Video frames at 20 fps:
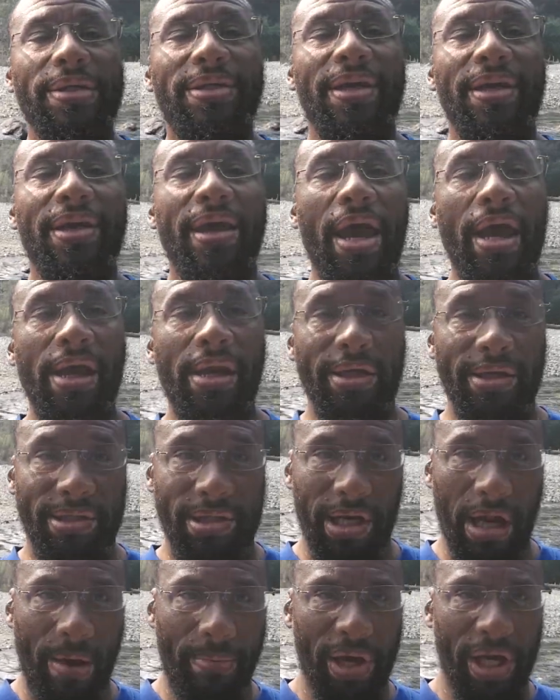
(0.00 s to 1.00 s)
to gain
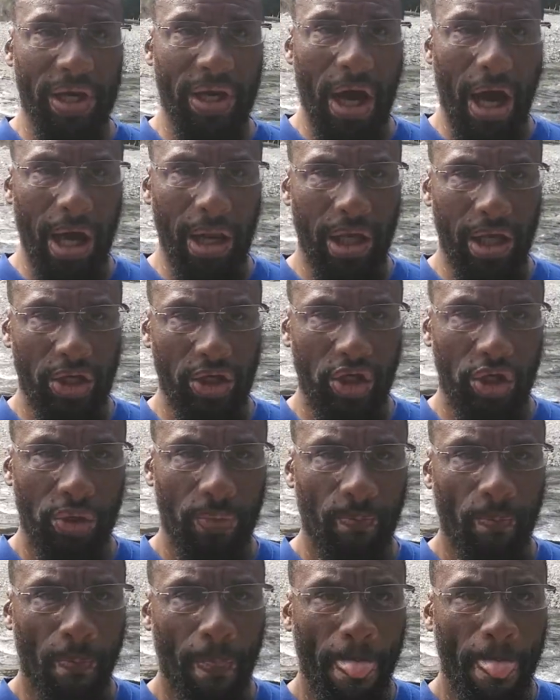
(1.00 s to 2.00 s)
Islamic knowledge,
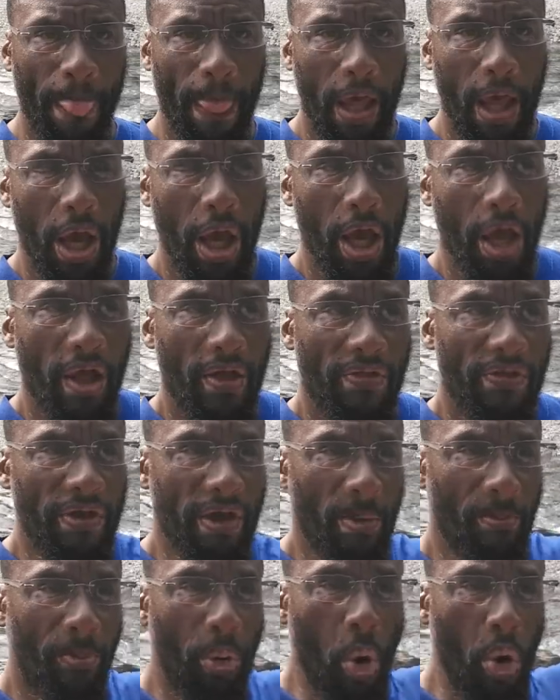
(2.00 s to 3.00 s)

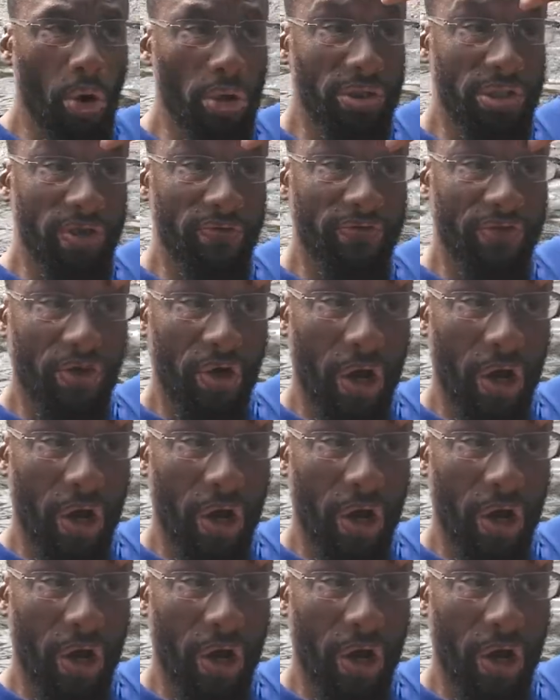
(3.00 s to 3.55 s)
the importance of